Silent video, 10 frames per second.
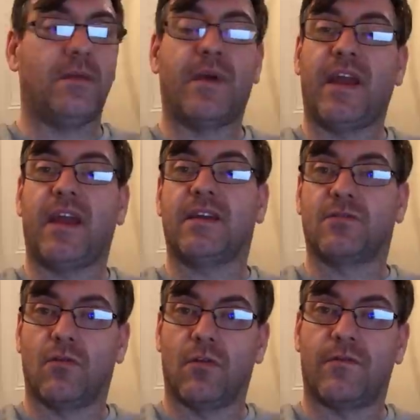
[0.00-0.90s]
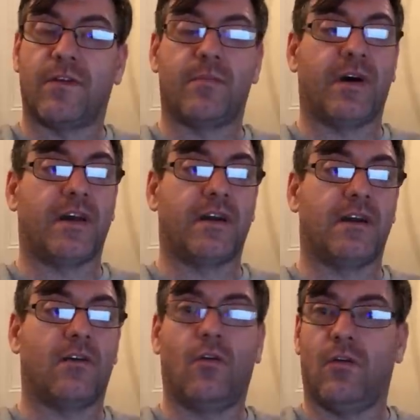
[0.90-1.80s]
eBay is all for the
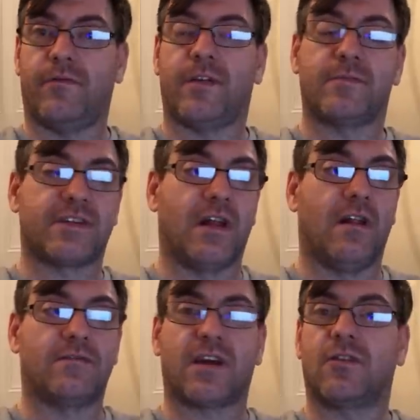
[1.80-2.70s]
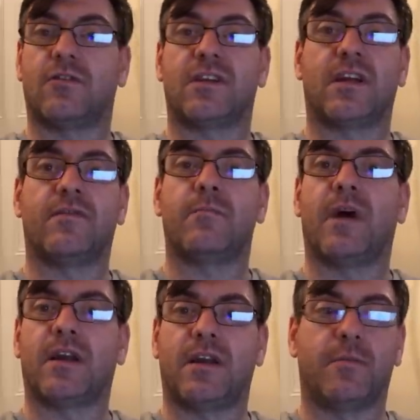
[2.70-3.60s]
buyer, all for themselves, and couldn't give
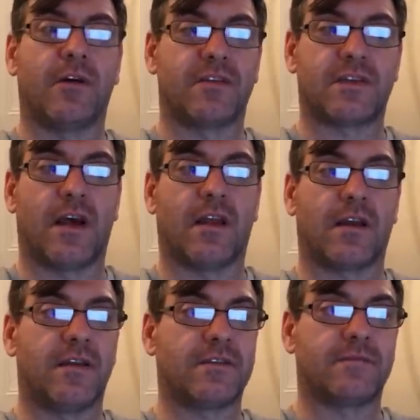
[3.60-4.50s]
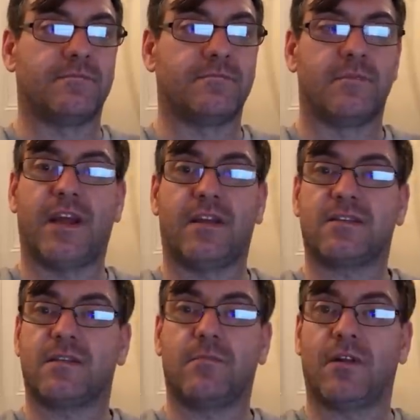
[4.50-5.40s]
a monkey about the seller, guys.
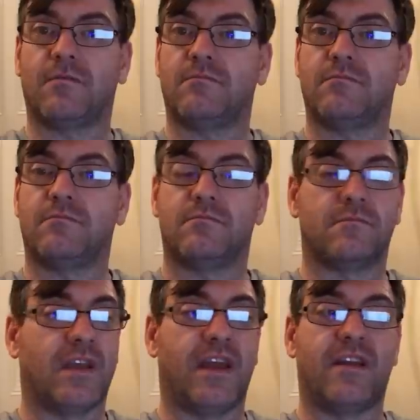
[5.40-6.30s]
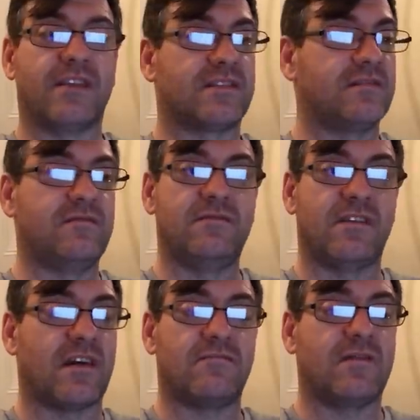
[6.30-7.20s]
Plain and simple. It is
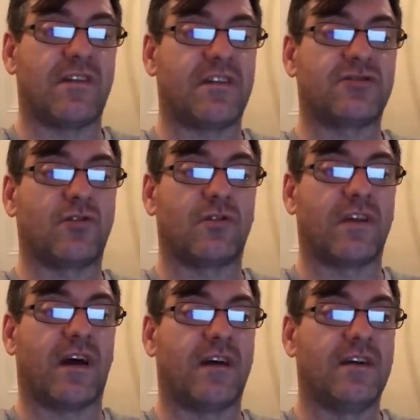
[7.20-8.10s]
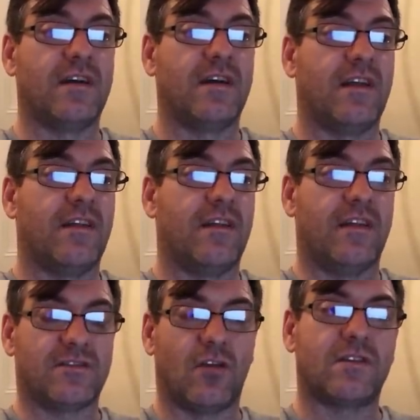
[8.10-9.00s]
not, nothing short of that.
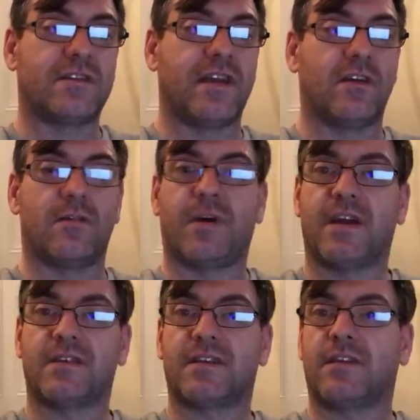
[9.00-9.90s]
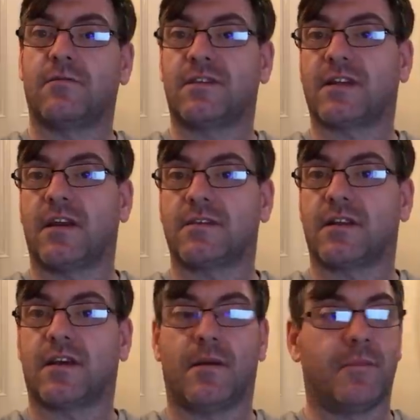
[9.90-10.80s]
As long as they got the buyers, they know the
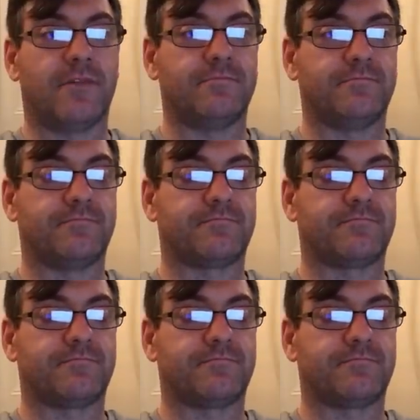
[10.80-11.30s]
sellers will come.